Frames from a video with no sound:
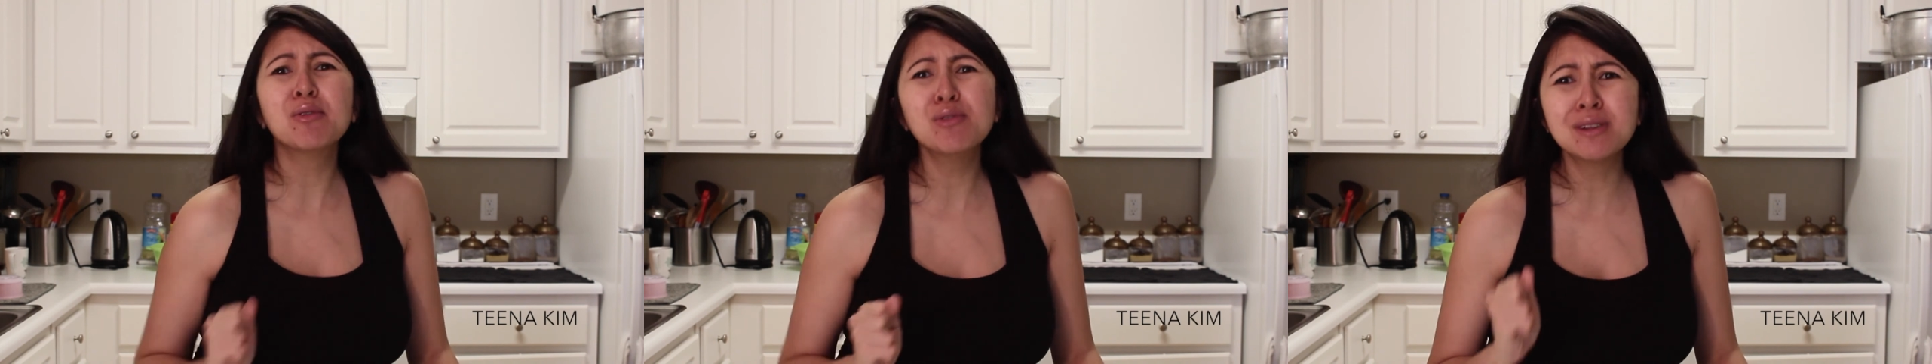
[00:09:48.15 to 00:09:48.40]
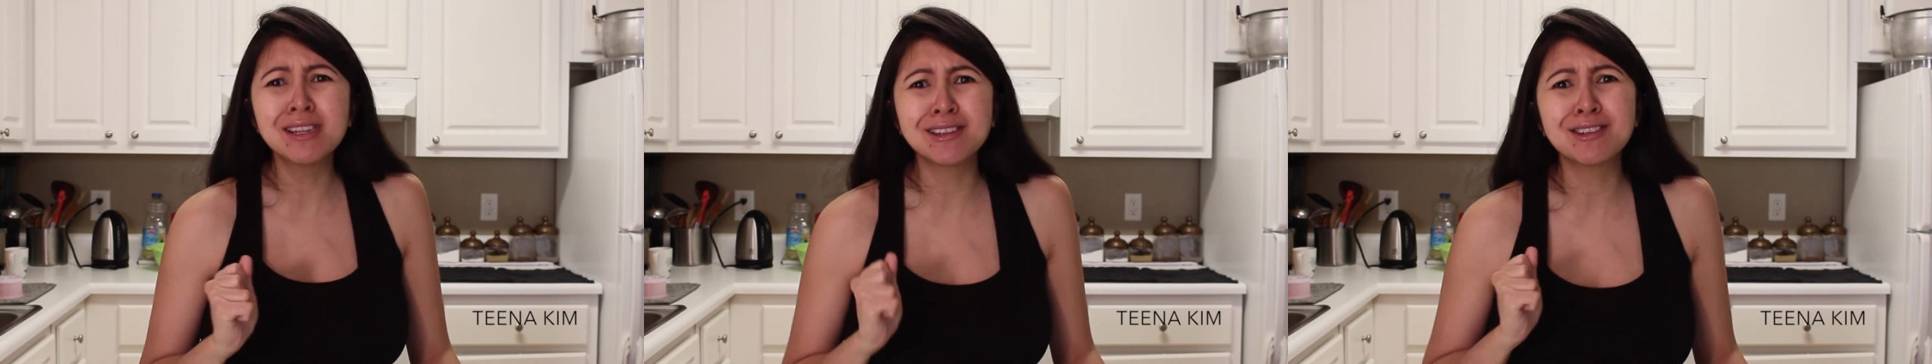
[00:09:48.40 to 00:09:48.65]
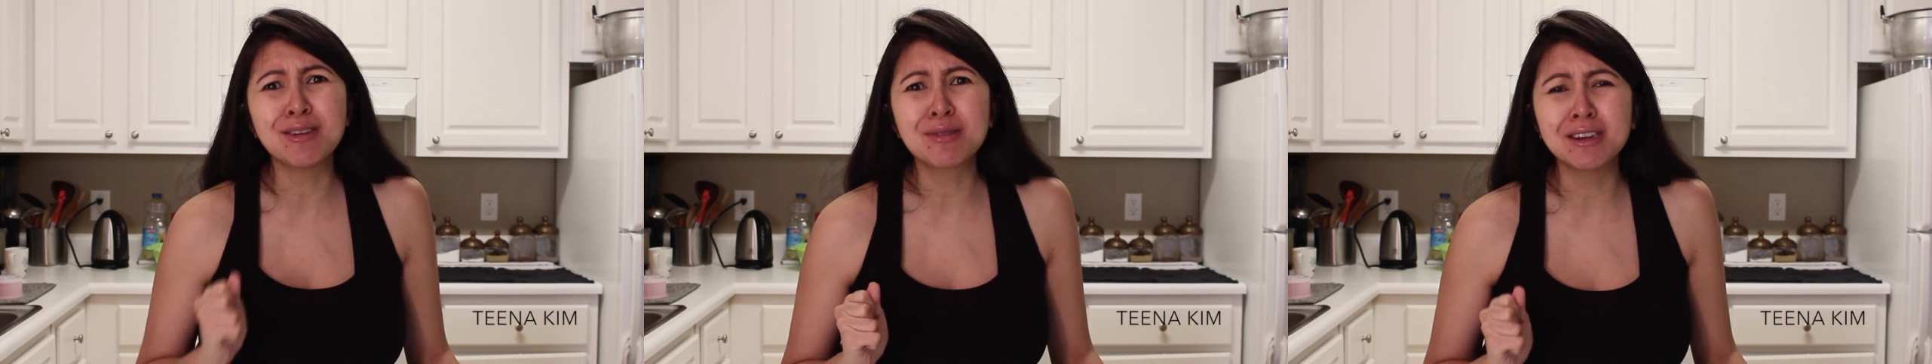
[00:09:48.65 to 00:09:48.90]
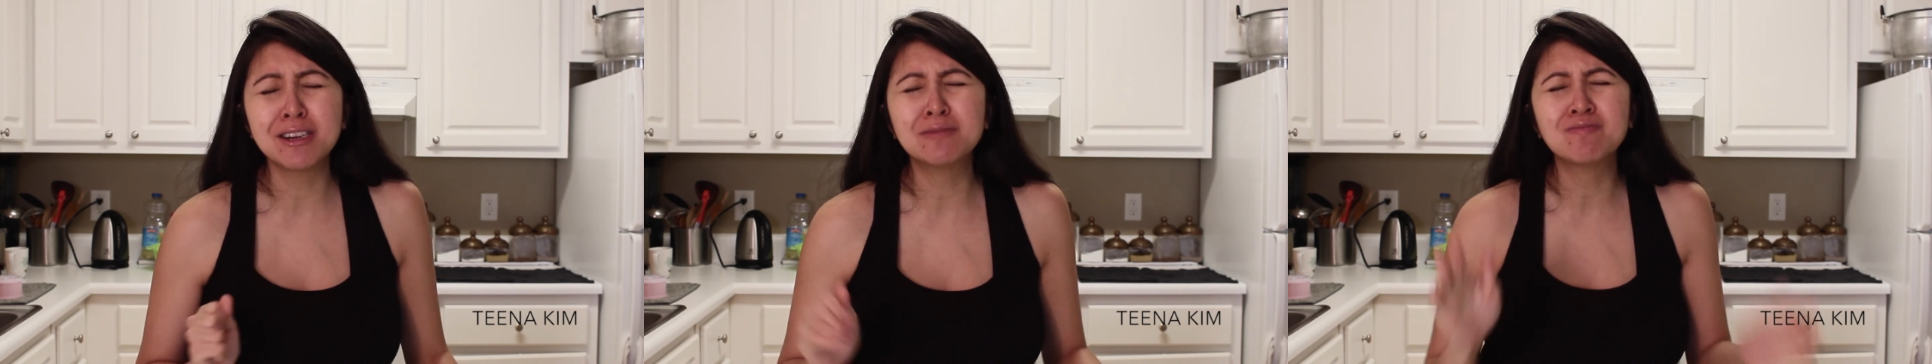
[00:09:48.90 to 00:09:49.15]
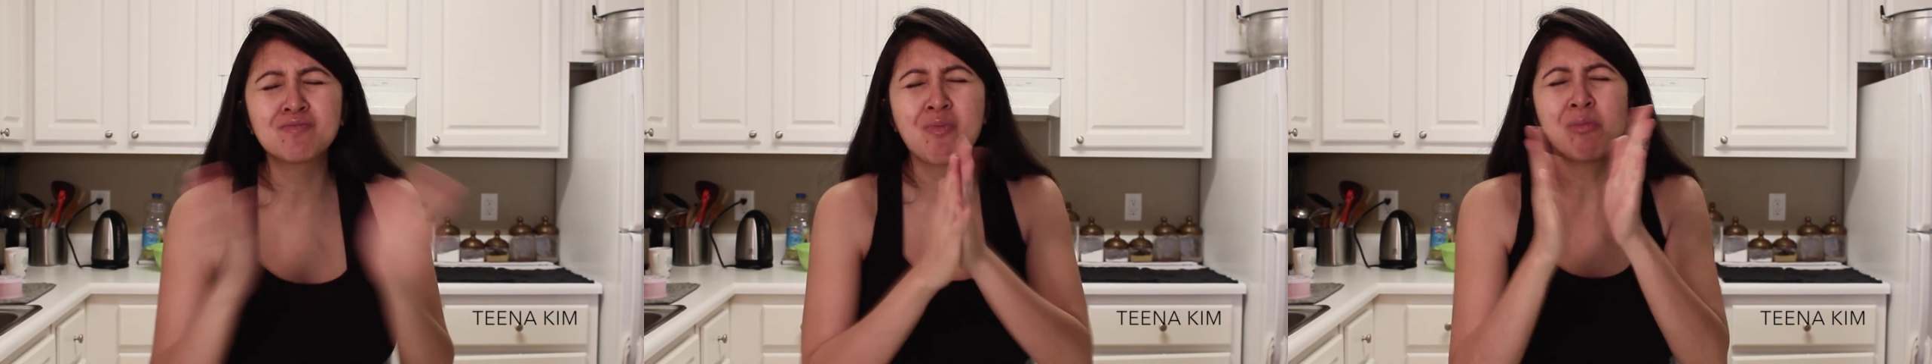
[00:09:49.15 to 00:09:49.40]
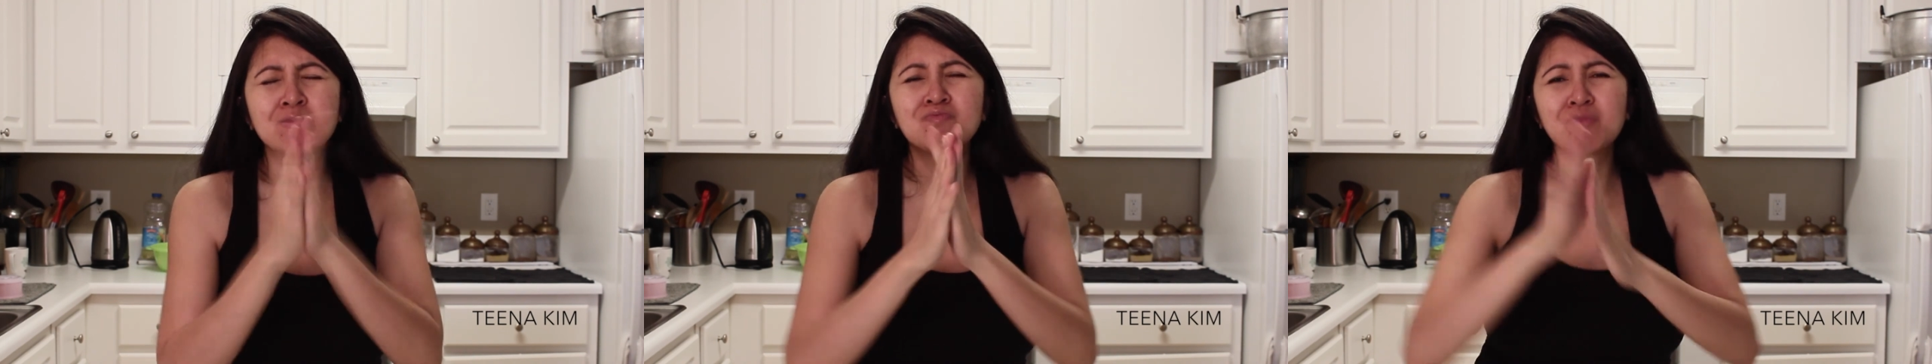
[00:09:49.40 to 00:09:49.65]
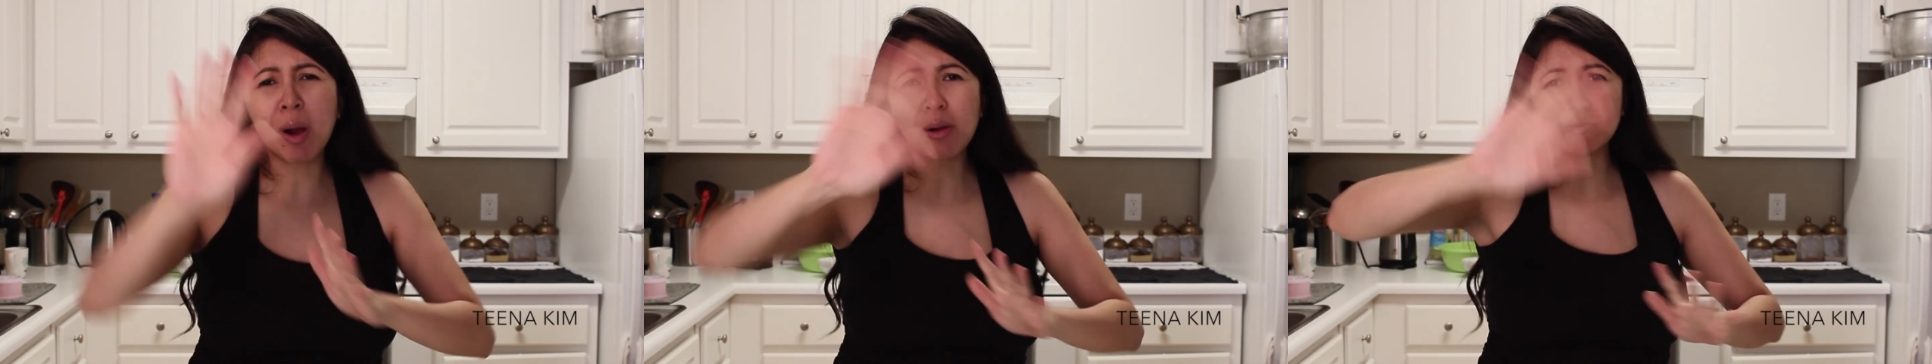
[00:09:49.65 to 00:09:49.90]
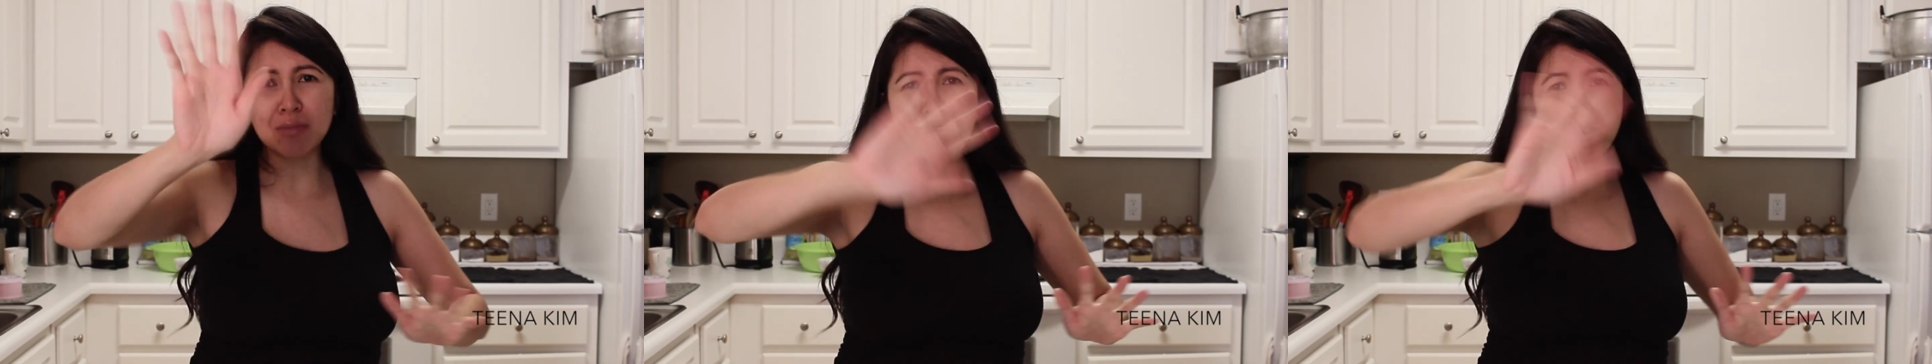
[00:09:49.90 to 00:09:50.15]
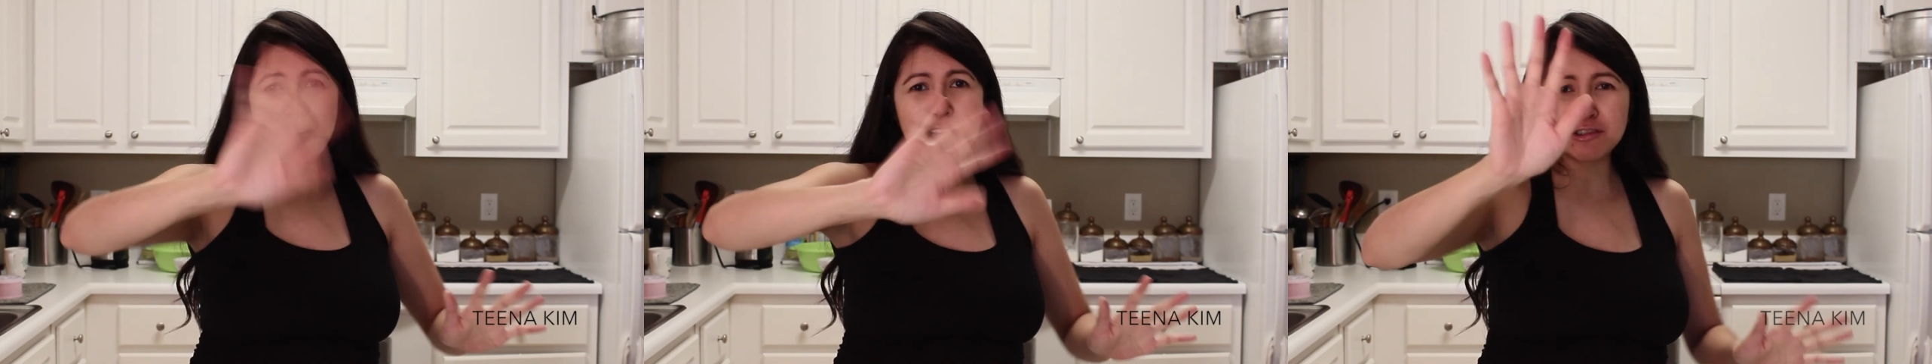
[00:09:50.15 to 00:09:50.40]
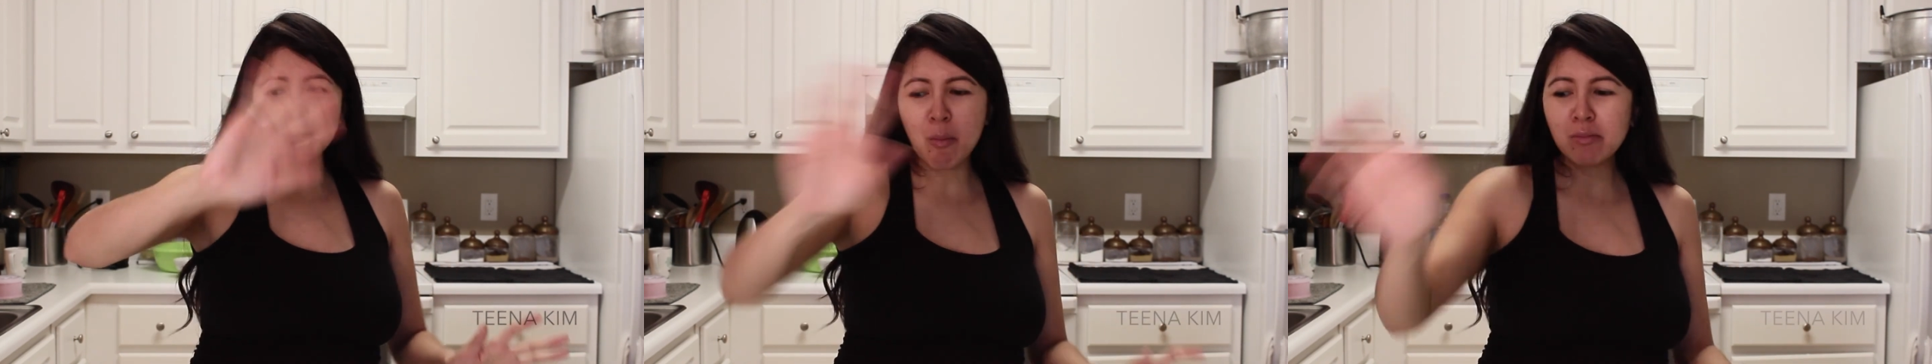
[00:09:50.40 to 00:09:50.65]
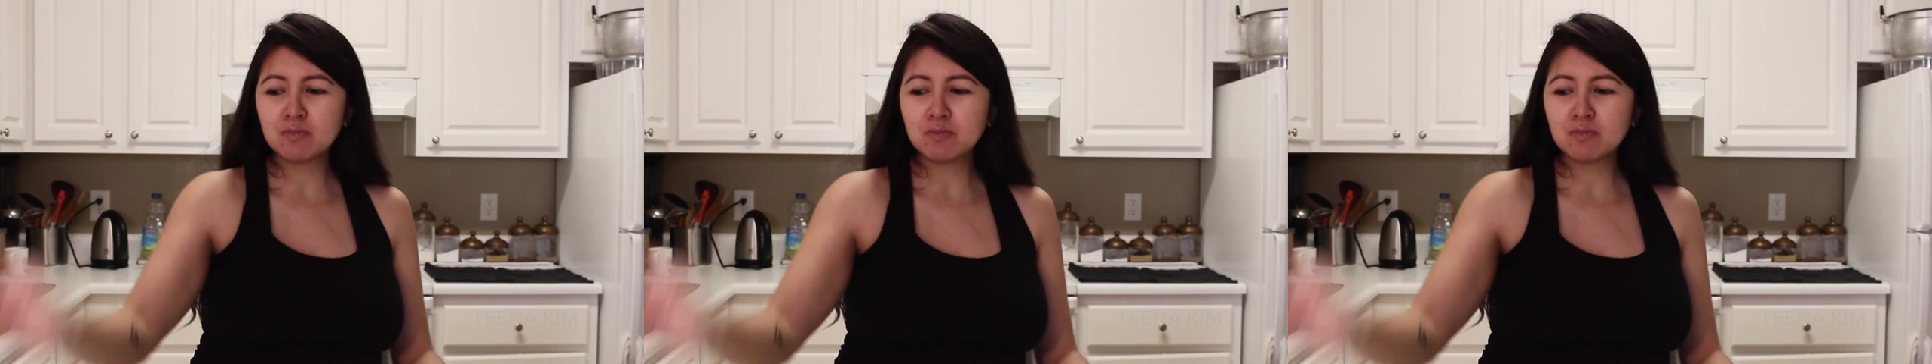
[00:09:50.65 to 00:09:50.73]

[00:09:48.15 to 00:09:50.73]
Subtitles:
oh, this is so good. Bye, you guys.